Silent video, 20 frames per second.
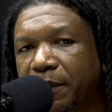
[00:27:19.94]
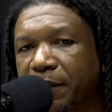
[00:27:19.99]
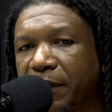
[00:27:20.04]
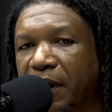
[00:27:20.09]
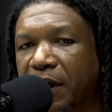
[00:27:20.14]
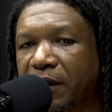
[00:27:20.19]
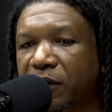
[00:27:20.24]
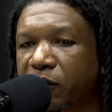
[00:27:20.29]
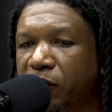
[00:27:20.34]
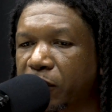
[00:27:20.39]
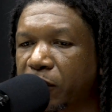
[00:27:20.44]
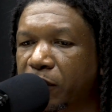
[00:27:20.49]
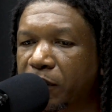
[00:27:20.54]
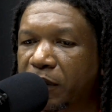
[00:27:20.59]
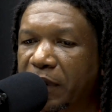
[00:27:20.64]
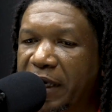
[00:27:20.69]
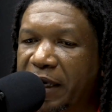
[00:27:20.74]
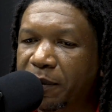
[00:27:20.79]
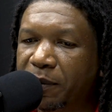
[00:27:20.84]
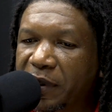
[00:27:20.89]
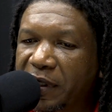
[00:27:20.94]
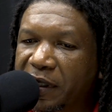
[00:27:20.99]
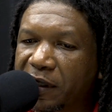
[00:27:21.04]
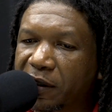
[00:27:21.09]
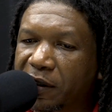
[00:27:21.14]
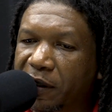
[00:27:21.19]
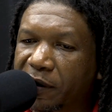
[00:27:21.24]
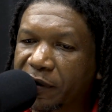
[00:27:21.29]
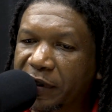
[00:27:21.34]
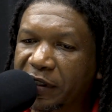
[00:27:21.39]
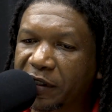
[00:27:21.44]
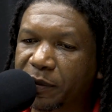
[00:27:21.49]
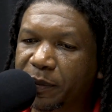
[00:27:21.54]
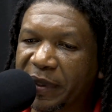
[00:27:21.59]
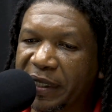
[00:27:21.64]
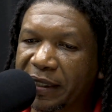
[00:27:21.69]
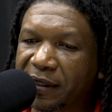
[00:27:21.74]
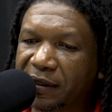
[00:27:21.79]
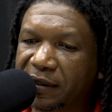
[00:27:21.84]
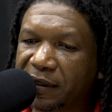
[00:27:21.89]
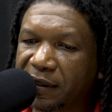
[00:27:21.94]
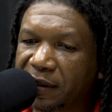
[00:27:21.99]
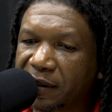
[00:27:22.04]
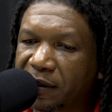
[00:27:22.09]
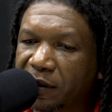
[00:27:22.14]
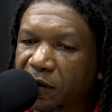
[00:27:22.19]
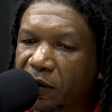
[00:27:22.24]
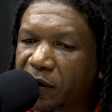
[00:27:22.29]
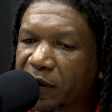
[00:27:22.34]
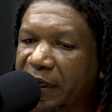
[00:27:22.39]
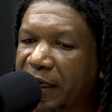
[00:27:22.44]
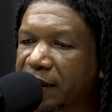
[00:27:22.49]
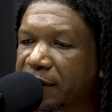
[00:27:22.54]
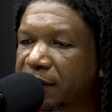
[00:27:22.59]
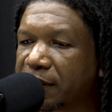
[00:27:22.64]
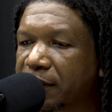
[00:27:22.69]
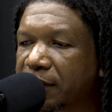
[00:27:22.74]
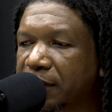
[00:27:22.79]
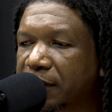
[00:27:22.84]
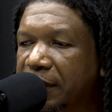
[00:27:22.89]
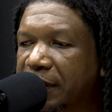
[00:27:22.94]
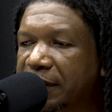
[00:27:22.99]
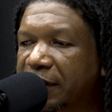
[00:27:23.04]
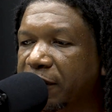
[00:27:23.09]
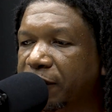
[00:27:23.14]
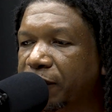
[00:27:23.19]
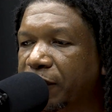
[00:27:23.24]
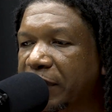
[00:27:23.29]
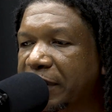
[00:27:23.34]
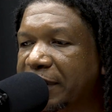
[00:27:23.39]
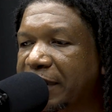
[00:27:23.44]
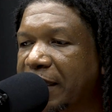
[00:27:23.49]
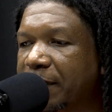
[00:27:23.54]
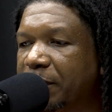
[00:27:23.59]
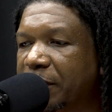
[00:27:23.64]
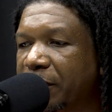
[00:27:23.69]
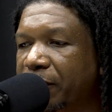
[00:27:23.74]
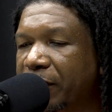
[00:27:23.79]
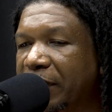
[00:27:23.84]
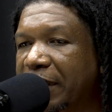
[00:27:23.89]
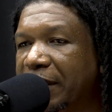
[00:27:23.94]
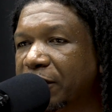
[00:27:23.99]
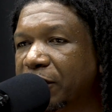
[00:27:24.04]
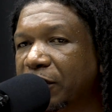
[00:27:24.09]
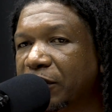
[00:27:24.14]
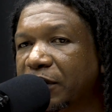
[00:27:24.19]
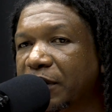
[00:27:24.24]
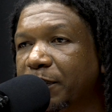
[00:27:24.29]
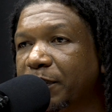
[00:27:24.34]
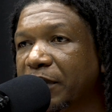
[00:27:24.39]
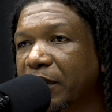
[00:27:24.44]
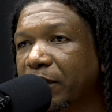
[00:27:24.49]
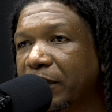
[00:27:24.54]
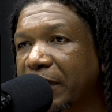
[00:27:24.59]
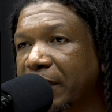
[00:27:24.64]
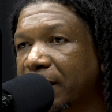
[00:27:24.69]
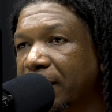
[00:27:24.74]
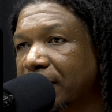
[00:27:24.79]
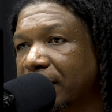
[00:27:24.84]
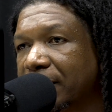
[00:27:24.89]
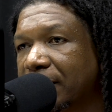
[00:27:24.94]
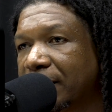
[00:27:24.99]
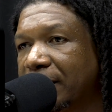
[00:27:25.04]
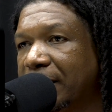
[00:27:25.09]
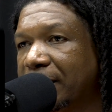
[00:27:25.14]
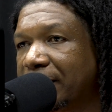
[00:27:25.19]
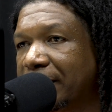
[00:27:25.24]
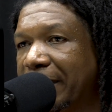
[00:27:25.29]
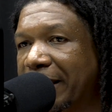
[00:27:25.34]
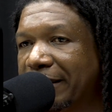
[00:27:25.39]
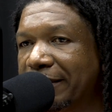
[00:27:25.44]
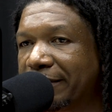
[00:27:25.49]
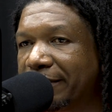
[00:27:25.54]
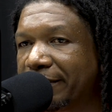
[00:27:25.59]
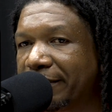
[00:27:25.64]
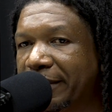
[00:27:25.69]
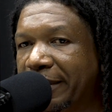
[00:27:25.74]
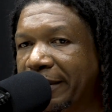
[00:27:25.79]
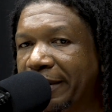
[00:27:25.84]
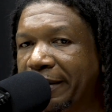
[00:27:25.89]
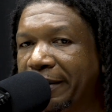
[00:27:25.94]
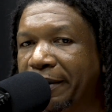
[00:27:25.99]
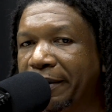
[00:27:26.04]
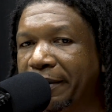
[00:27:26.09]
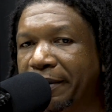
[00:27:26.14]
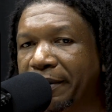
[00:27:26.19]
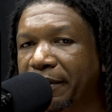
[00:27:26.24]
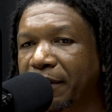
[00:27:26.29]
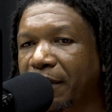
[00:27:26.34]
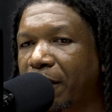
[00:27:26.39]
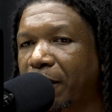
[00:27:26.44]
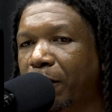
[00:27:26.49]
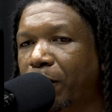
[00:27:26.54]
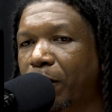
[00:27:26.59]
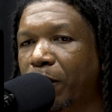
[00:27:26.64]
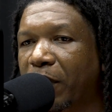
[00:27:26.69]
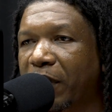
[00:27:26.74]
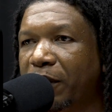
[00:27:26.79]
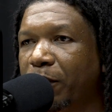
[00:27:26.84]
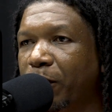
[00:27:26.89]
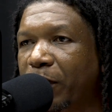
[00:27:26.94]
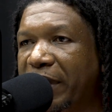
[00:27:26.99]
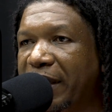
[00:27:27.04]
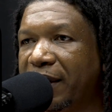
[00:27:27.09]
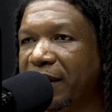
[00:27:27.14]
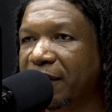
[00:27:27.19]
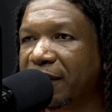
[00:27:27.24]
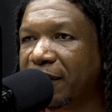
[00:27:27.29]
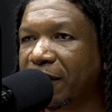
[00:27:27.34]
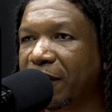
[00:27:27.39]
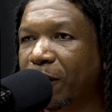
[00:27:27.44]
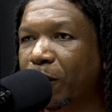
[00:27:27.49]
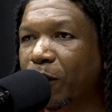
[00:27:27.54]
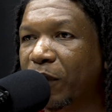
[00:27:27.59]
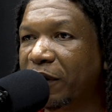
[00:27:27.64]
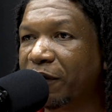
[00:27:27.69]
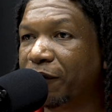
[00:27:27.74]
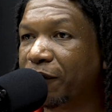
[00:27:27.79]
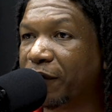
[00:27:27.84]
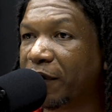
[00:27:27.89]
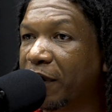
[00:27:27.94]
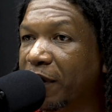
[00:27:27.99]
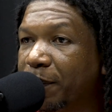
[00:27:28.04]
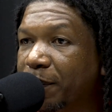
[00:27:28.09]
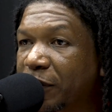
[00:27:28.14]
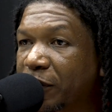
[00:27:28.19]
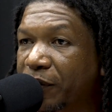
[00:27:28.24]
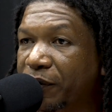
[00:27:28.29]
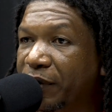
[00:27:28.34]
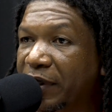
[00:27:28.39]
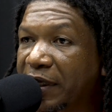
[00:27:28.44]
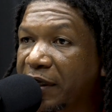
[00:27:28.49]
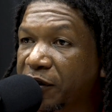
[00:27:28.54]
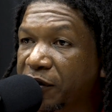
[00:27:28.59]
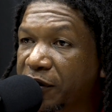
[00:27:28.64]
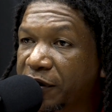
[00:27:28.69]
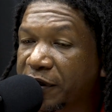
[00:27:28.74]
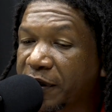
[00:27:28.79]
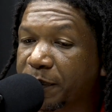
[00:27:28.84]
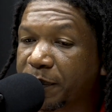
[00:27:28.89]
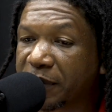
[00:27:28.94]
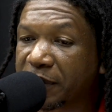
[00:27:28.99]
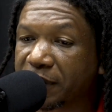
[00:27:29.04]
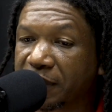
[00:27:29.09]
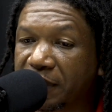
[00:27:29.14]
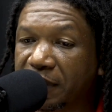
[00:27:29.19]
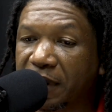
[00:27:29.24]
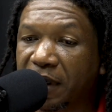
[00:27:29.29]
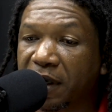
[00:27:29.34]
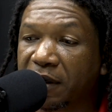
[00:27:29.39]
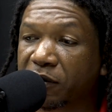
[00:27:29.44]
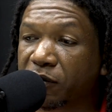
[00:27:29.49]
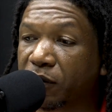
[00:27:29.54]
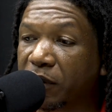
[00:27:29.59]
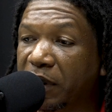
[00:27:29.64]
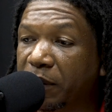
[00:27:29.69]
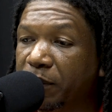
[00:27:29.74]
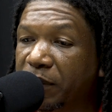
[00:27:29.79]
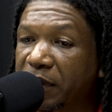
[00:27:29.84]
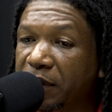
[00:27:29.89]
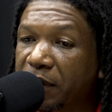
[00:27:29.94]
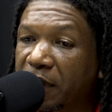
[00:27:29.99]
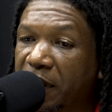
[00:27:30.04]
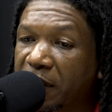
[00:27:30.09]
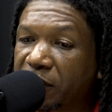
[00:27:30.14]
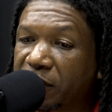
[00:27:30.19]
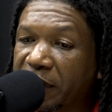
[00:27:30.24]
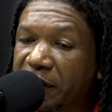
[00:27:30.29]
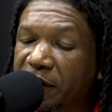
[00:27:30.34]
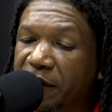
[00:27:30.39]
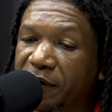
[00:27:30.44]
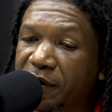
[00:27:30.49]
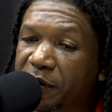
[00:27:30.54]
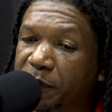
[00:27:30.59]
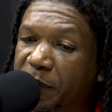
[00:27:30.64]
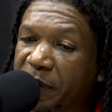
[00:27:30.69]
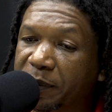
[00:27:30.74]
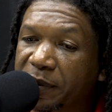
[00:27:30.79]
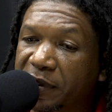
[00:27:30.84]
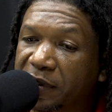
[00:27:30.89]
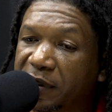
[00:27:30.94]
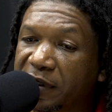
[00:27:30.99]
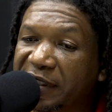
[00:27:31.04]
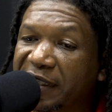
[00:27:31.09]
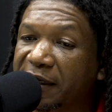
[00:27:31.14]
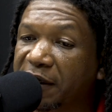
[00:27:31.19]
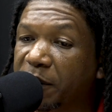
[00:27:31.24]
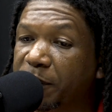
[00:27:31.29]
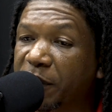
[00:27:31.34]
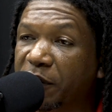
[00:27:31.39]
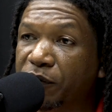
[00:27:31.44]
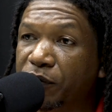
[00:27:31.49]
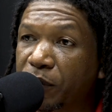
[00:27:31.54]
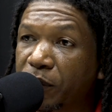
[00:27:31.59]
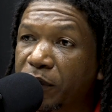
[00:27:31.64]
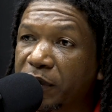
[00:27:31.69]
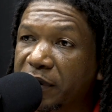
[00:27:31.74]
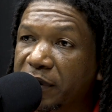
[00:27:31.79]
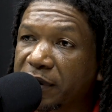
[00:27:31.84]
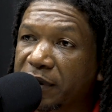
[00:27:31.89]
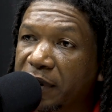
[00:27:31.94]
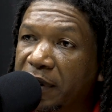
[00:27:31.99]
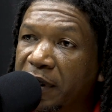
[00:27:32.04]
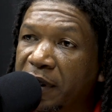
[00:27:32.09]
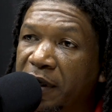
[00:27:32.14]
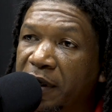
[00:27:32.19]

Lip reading: Also, I would encourage men to look at the different types of relationships out there. There's not a one way or one form to relationships. Also, I would also encourage people to think about roles.